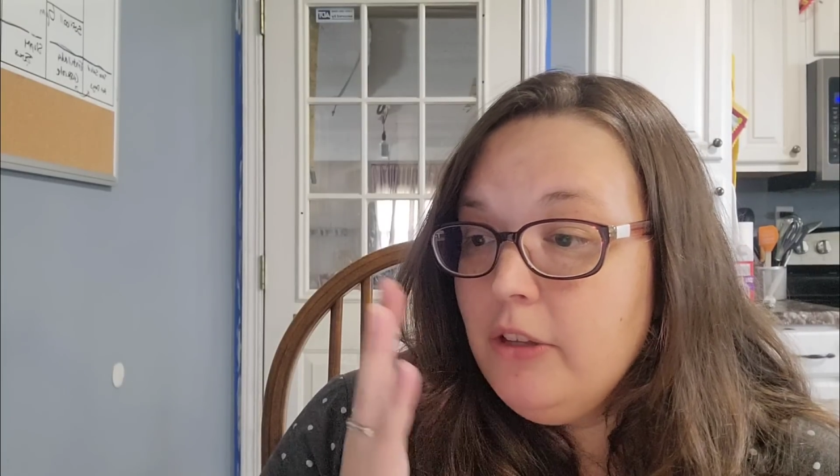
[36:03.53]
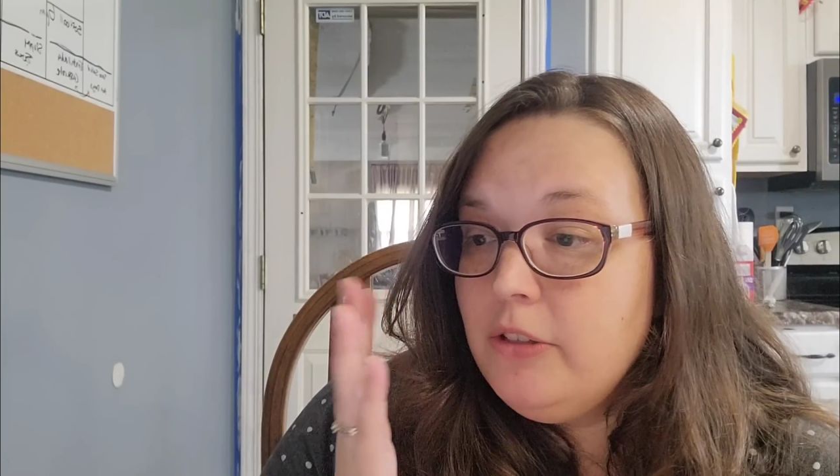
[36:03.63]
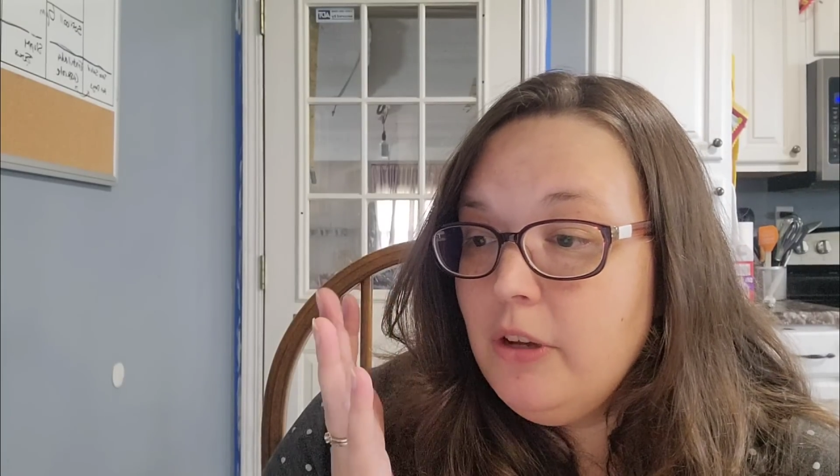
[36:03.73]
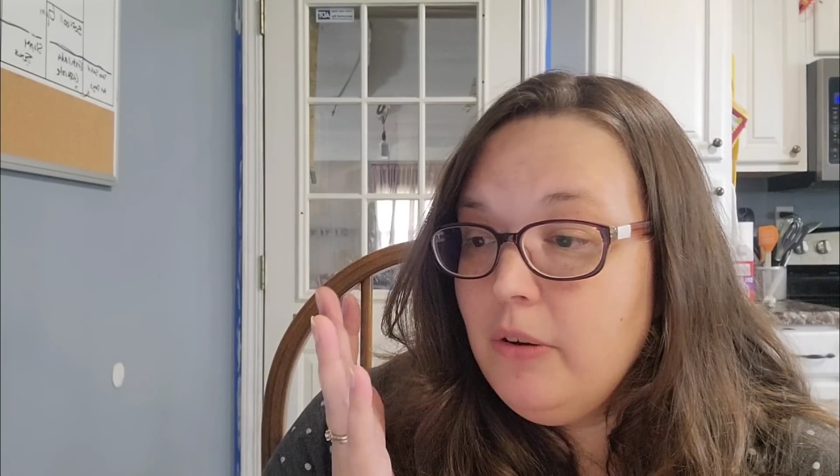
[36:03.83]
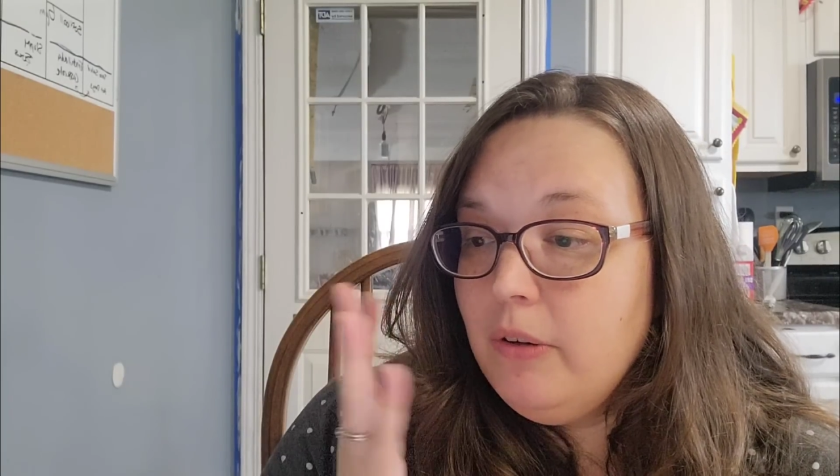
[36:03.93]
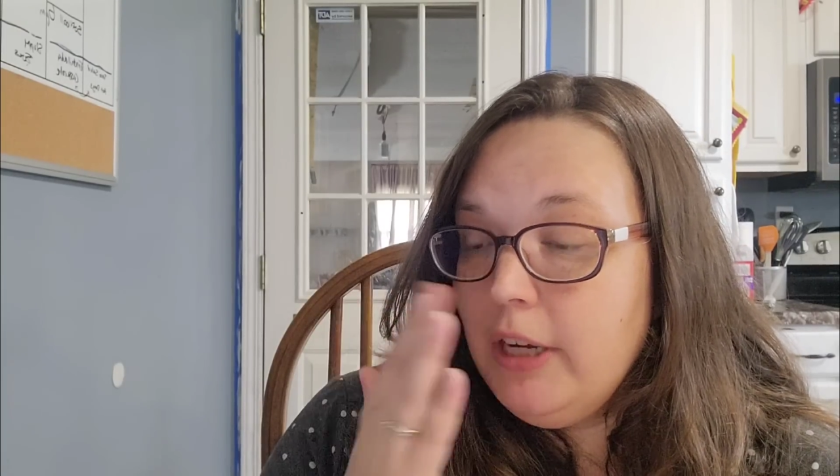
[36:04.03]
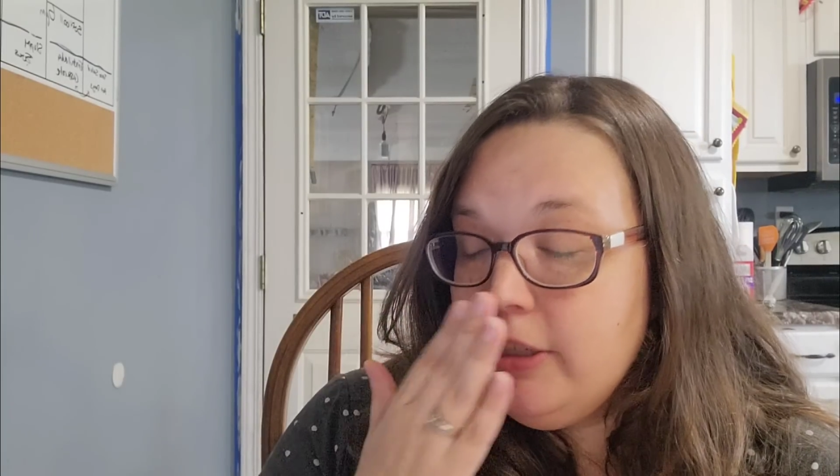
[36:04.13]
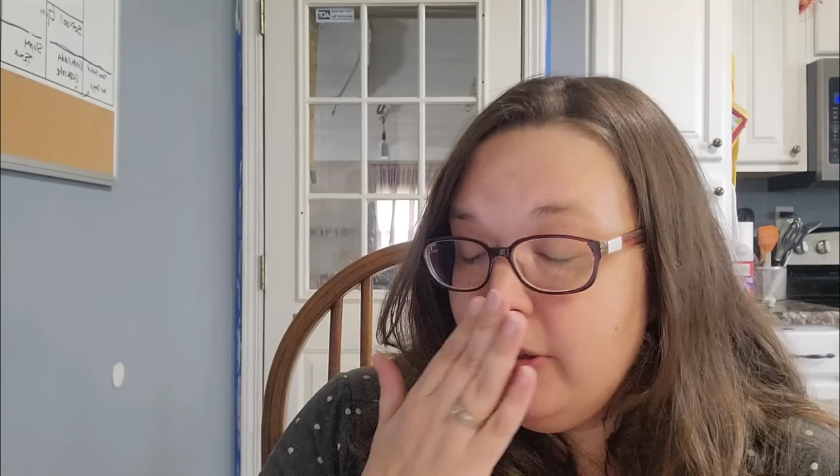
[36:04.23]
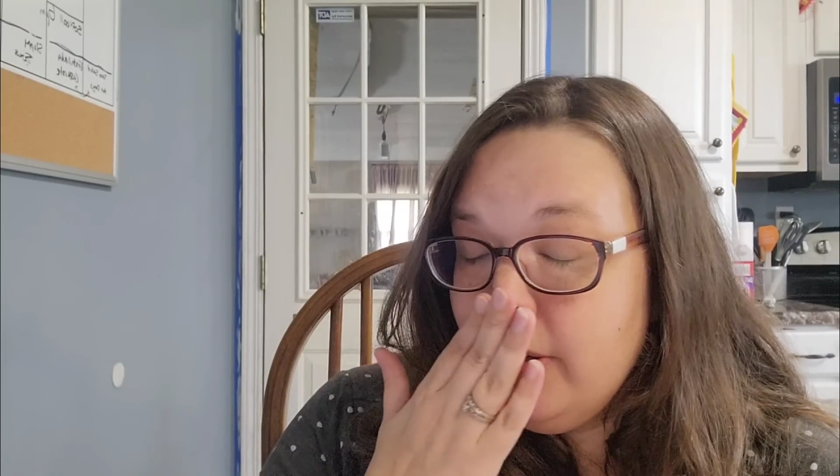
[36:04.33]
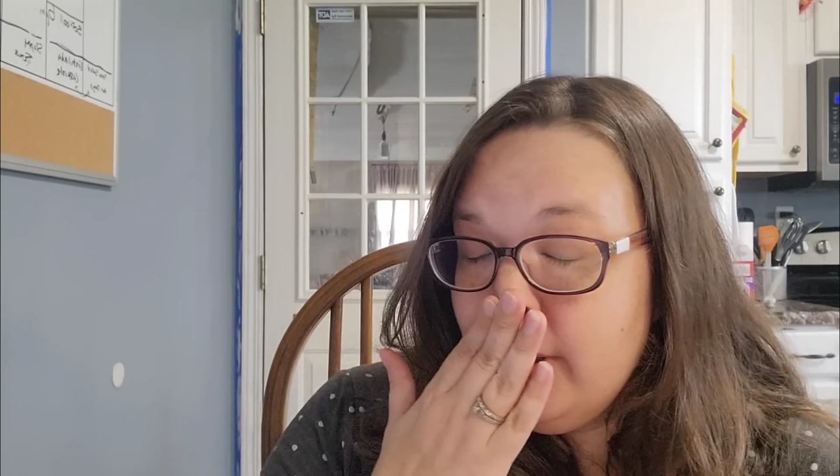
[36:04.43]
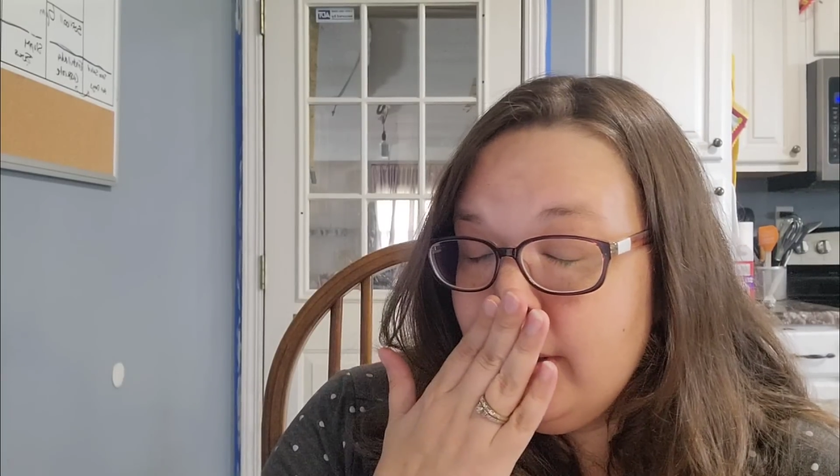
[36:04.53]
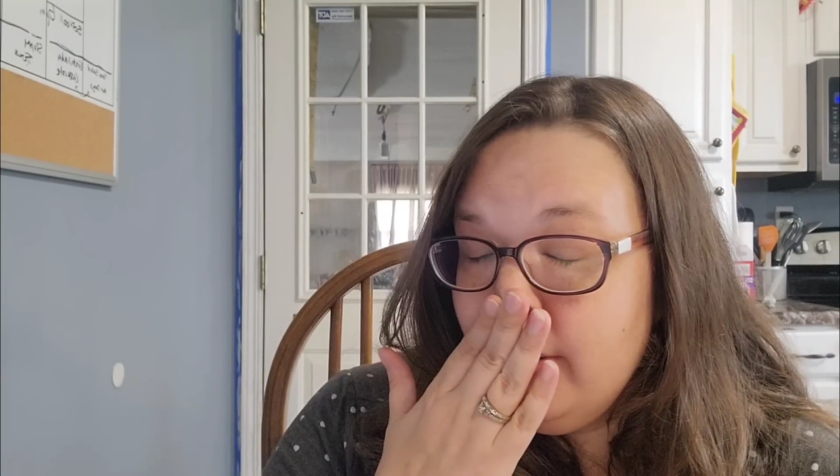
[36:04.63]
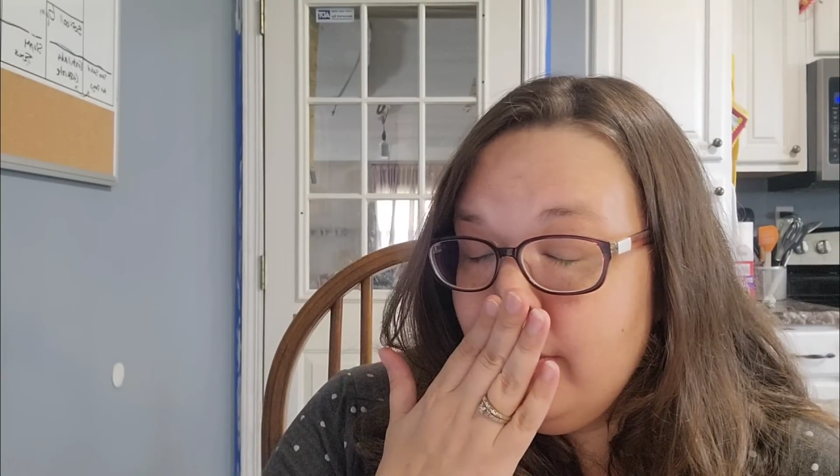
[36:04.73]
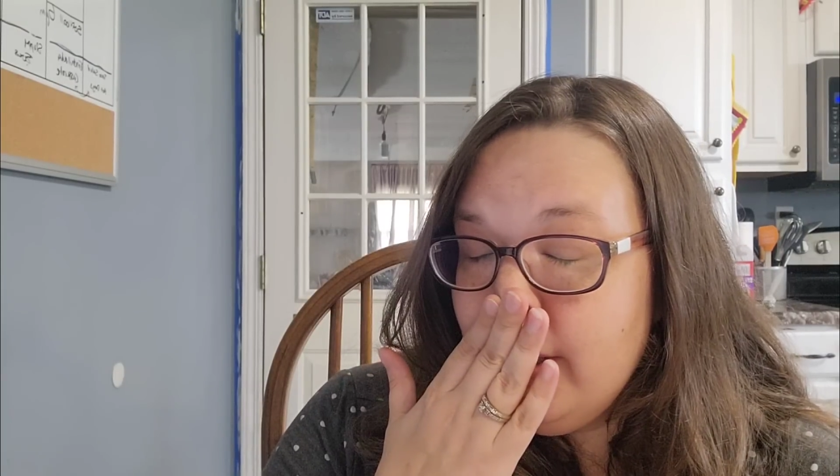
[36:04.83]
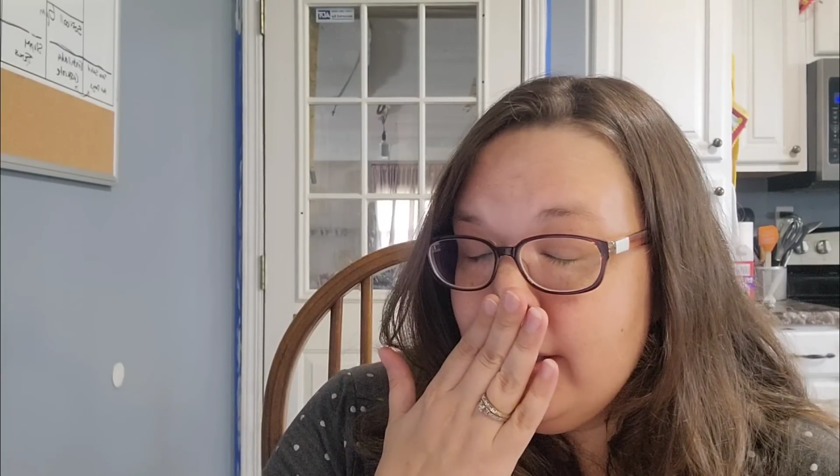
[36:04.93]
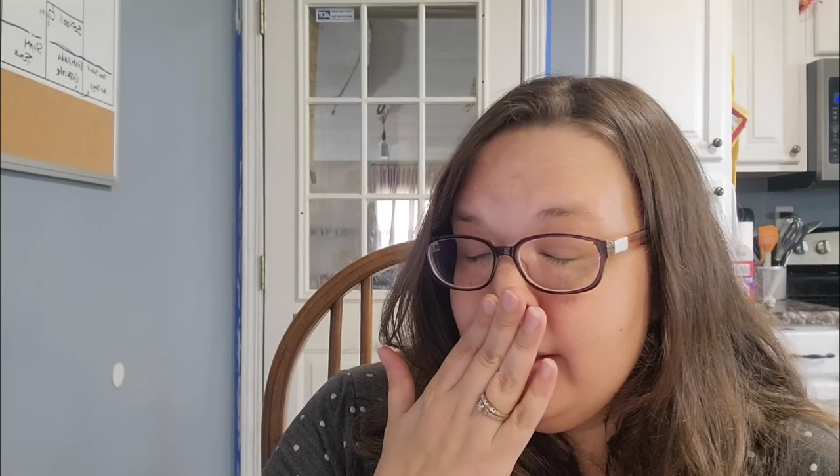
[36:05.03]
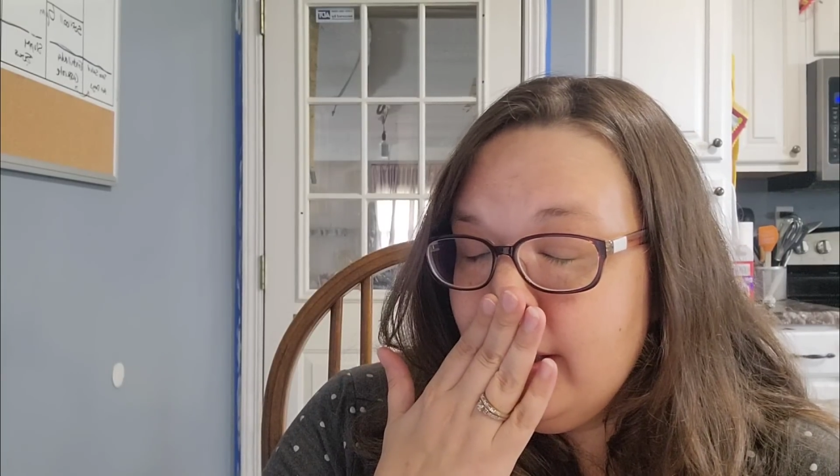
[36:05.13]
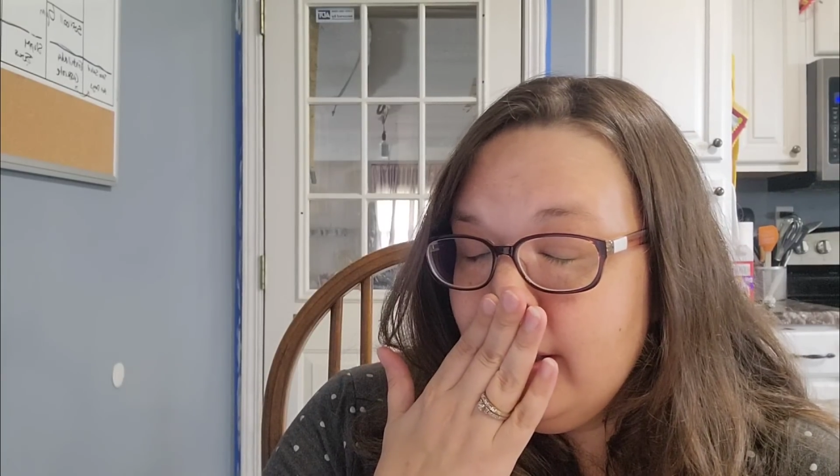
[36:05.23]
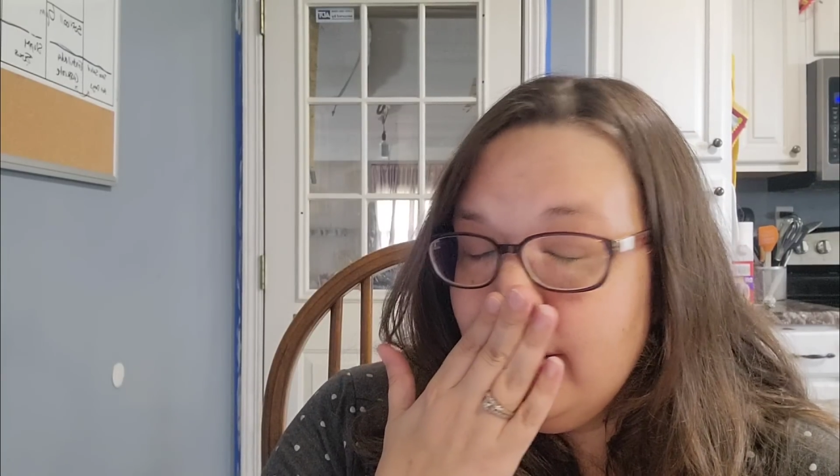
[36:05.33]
So I took the risk.